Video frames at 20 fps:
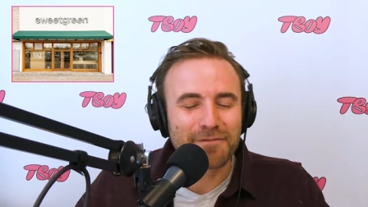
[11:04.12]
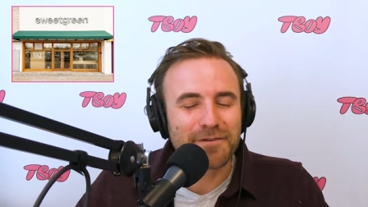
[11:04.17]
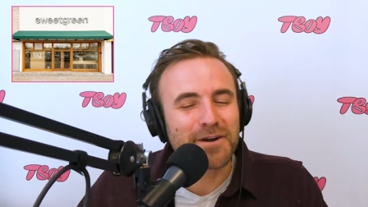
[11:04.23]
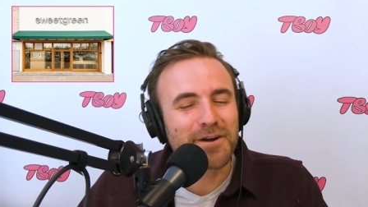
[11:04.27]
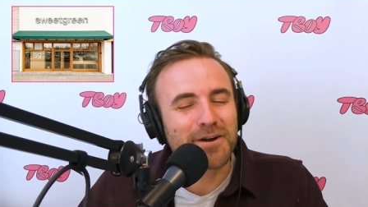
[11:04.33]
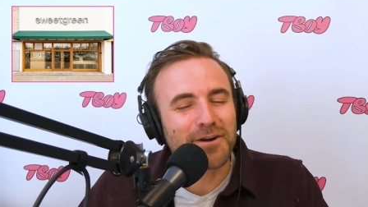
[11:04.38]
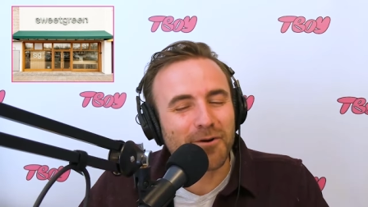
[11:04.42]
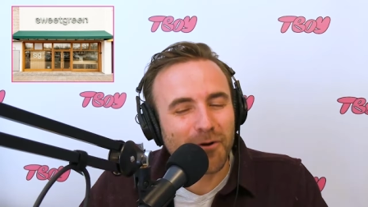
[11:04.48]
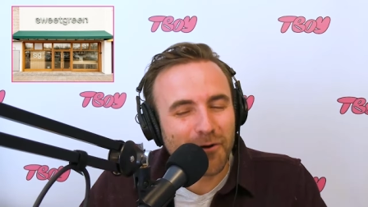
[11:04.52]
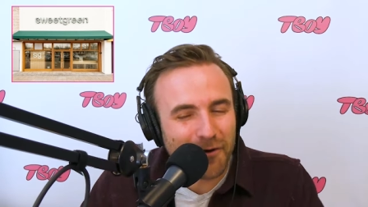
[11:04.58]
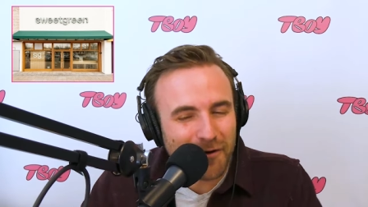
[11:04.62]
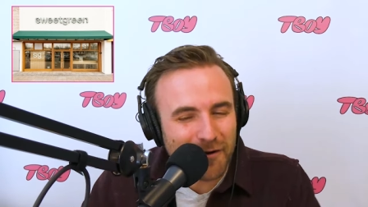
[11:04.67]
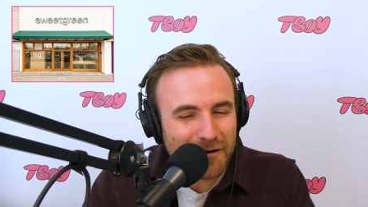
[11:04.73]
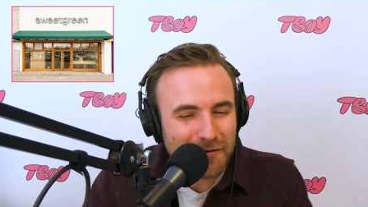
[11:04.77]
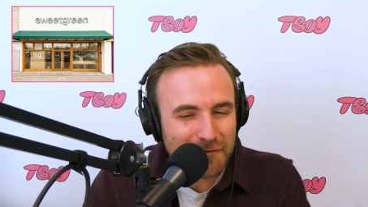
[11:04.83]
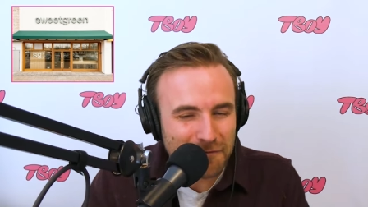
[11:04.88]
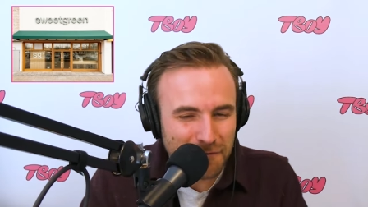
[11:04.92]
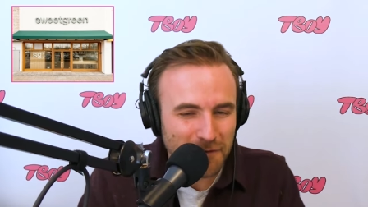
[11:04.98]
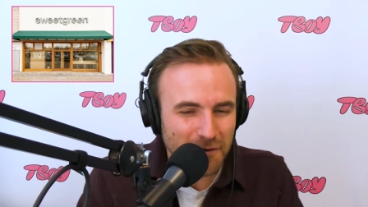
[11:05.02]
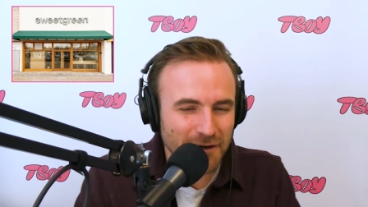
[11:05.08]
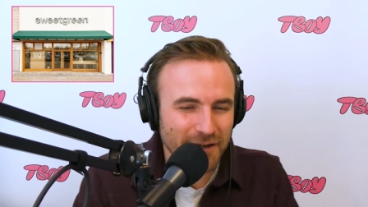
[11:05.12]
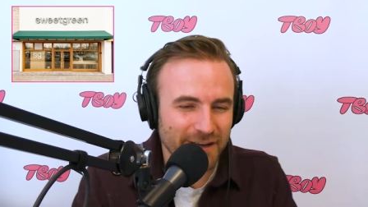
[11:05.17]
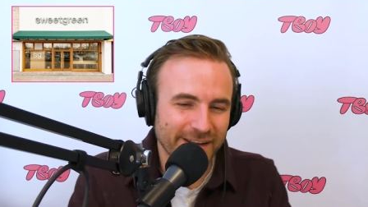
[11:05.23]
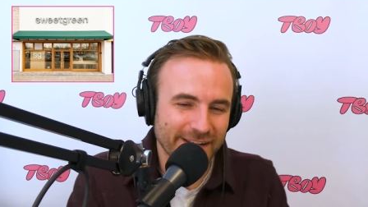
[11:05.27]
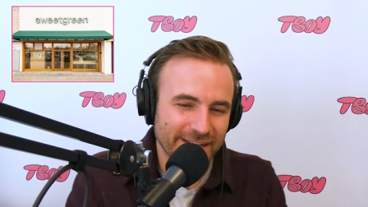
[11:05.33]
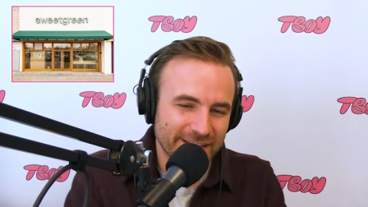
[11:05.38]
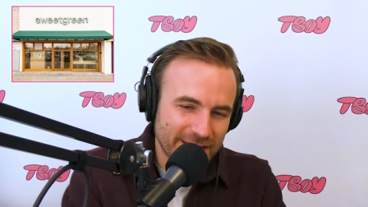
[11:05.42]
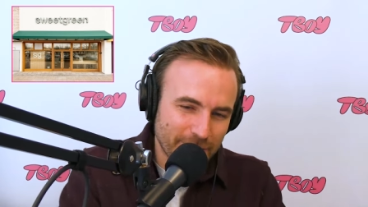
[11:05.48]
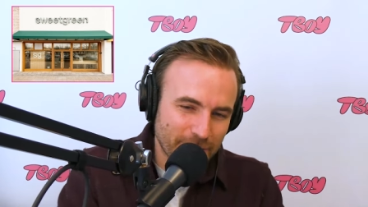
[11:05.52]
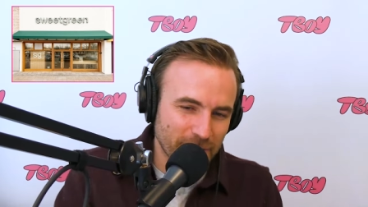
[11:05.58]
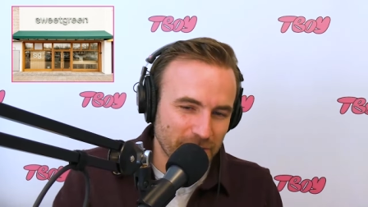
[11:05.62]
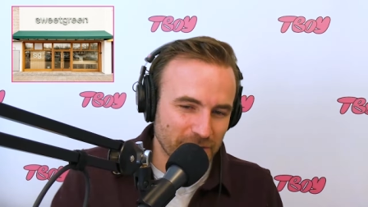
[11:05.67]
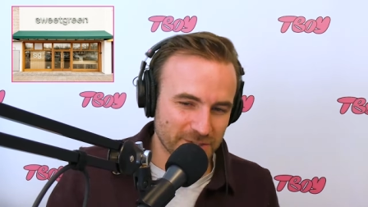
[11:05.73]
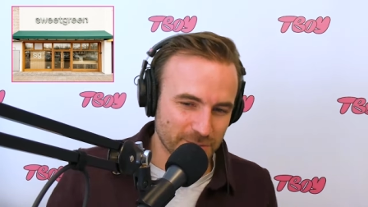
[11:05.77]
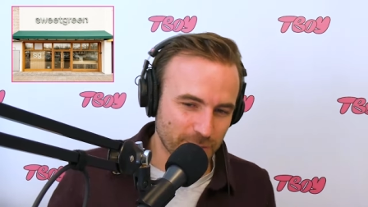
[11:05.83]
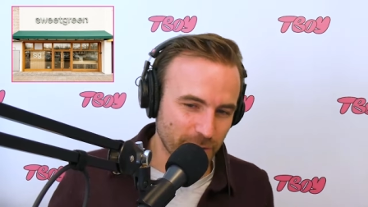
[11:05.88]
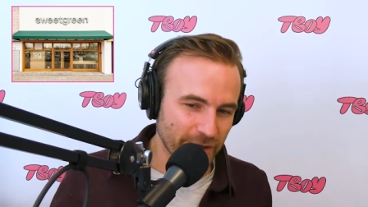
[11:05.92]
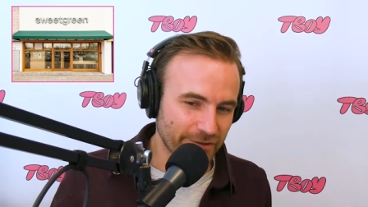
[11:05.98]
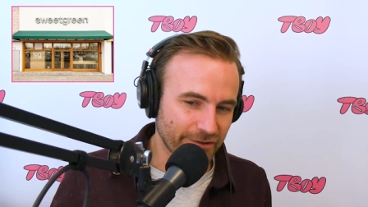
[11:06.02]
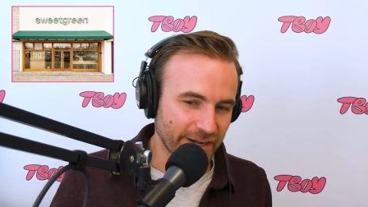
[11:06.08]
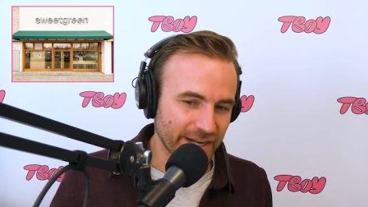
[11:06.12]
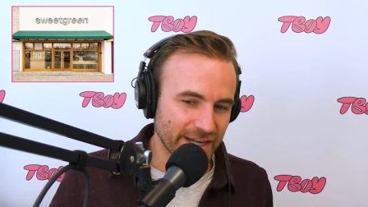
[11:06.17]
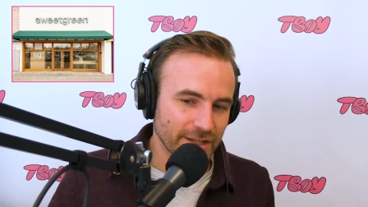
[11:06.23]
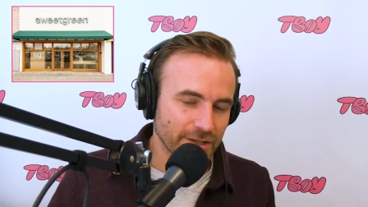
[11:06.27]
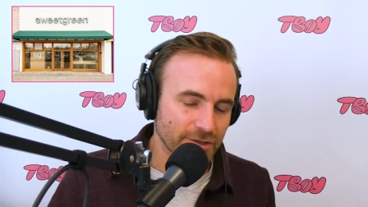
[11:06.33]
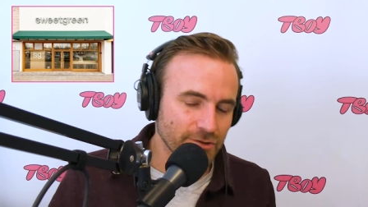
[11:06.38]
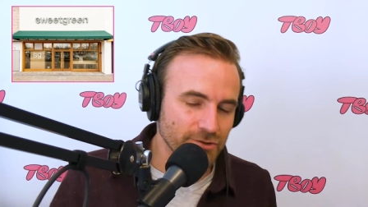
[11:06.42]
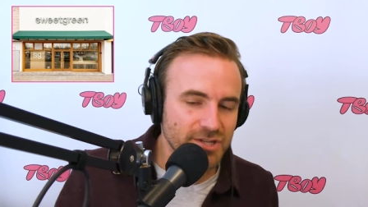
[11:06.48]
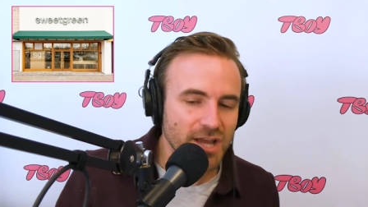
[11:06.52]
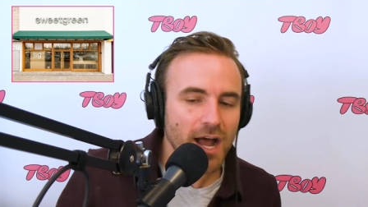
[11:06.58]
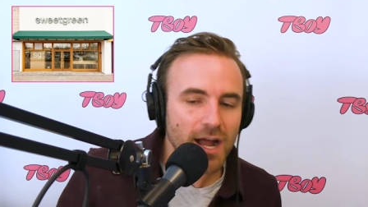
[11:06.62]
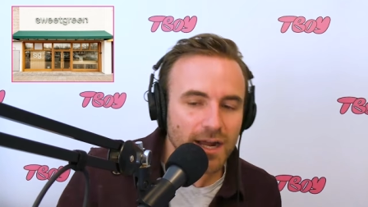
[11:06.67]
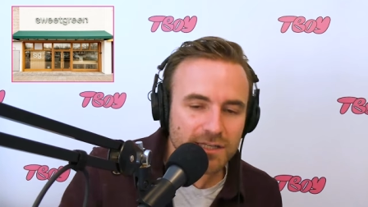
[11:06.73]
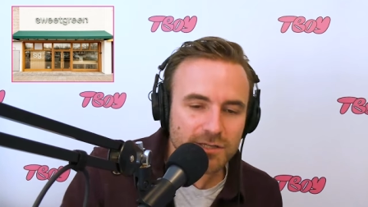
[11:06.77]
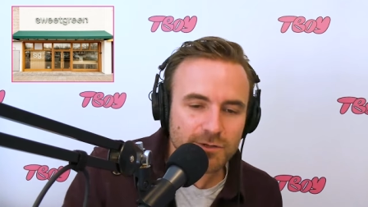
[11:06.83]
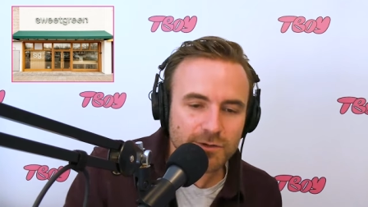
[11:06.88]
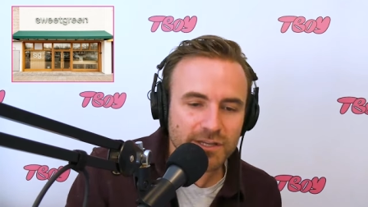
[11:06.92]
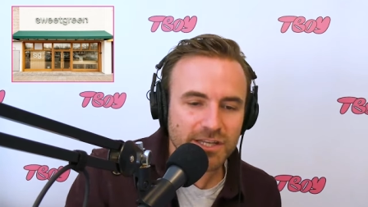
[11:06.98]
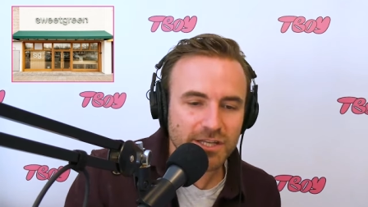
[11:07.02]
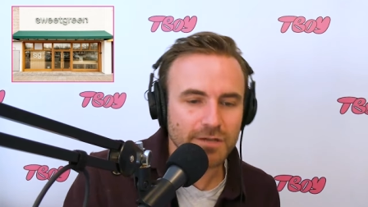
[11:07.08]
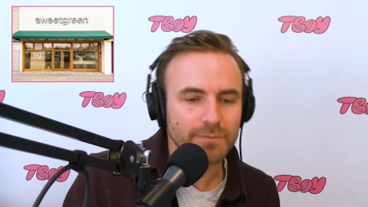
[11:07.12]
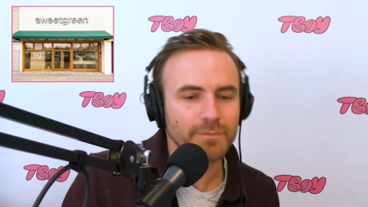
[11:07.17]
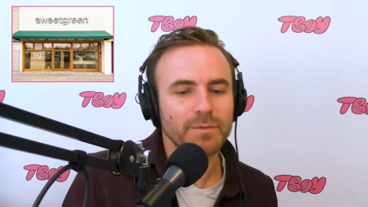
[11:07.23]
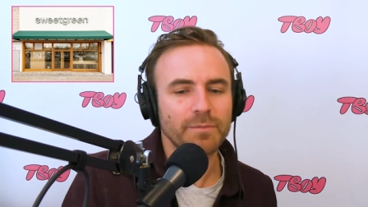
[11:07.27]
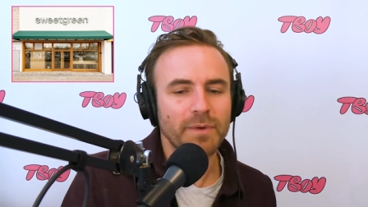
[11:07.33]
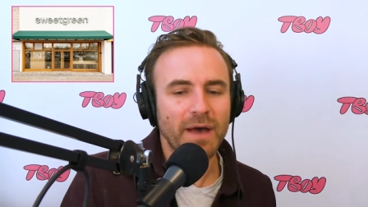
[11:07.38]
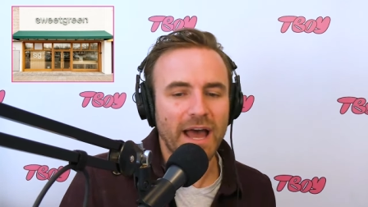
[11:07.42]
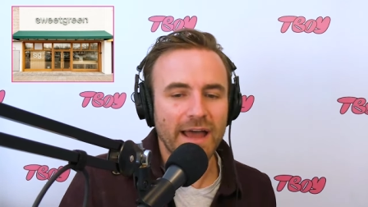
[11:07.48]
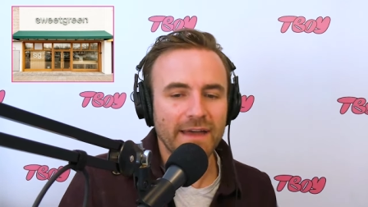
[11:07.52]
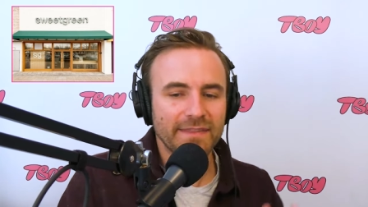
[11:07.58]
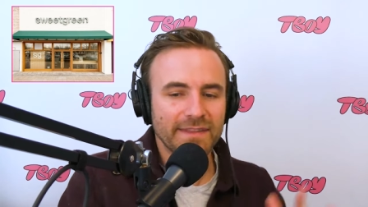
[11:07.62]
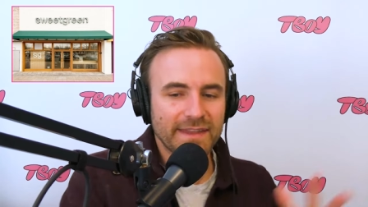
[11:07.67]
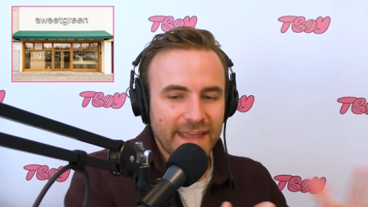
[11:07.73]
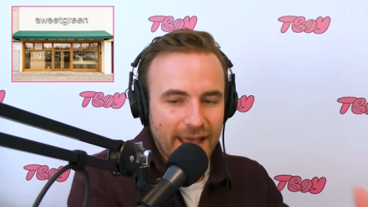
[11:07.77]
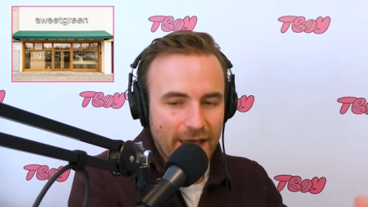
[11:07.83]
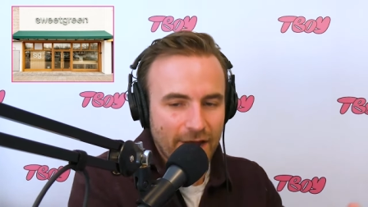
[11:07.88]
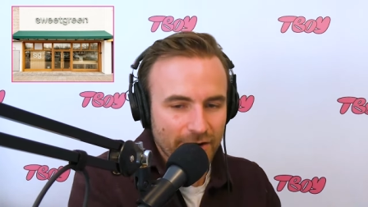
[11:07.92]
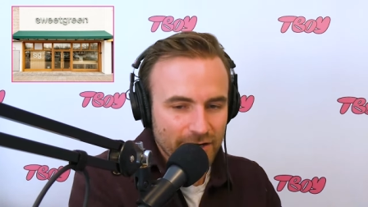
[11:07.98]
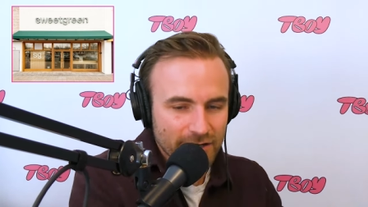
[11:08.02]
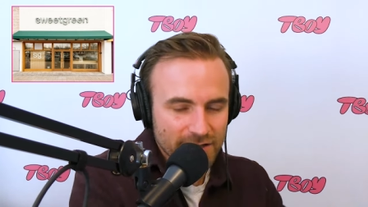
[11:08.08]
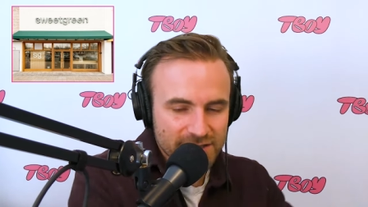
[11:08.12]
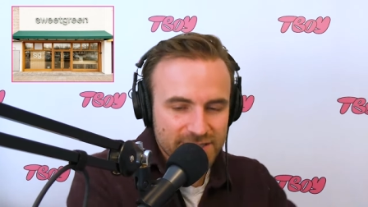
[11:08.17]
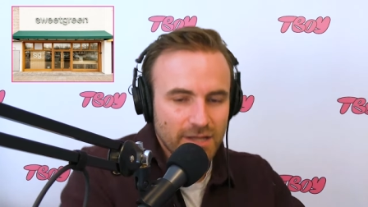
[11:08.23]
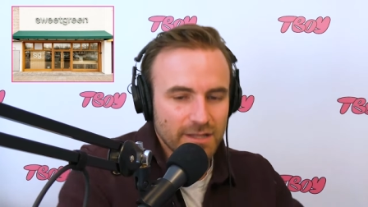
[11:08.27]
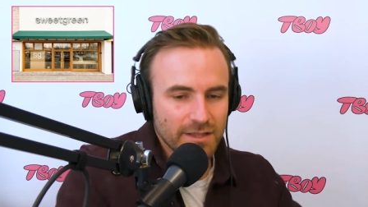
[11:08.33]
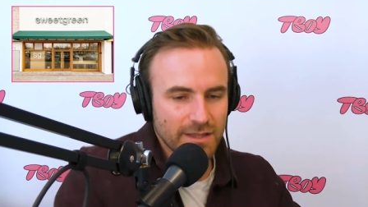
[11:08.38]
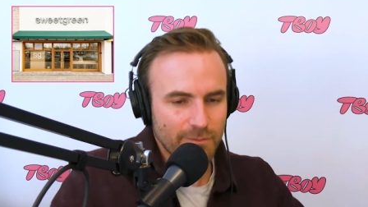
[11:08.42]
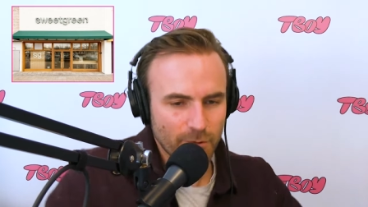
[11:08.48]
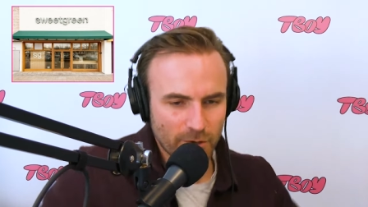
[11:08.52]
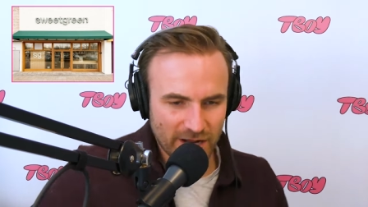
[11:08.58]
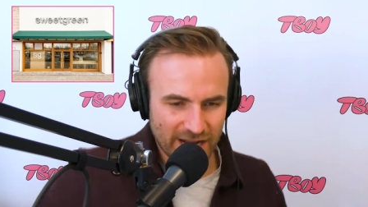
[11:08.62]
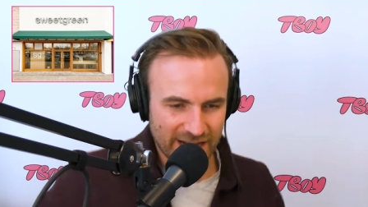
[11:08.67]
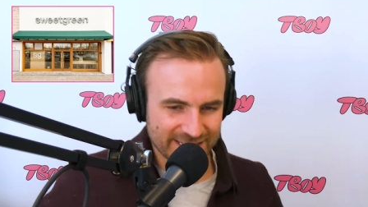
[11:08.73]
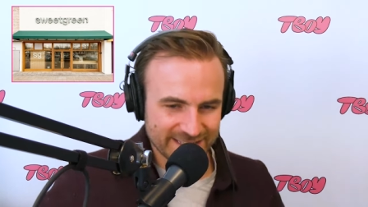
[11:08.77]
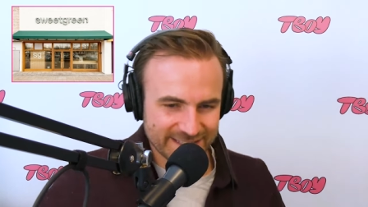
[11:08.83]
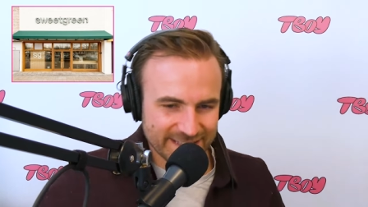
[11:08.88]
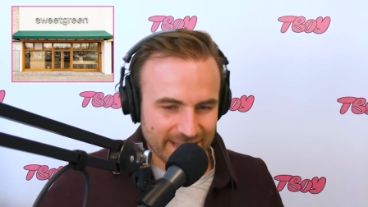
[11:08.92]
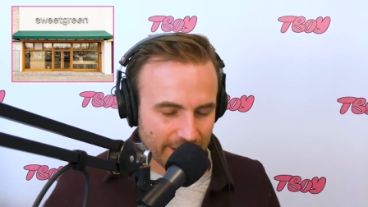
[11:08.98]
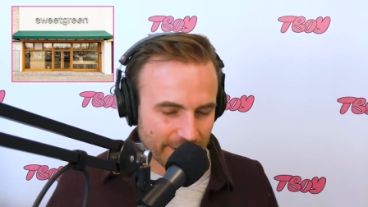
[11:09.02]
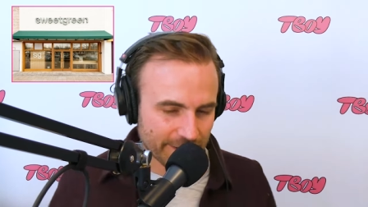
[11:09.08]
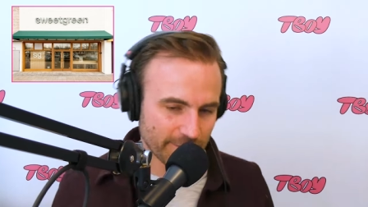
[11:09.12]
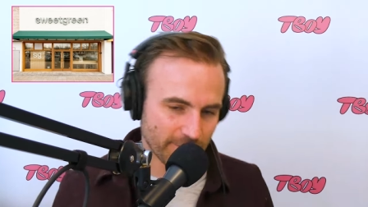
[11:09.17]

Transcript: you're ordering food at a typical Sweetgreen, you talk to a human behind the counter telling them what kind of salad you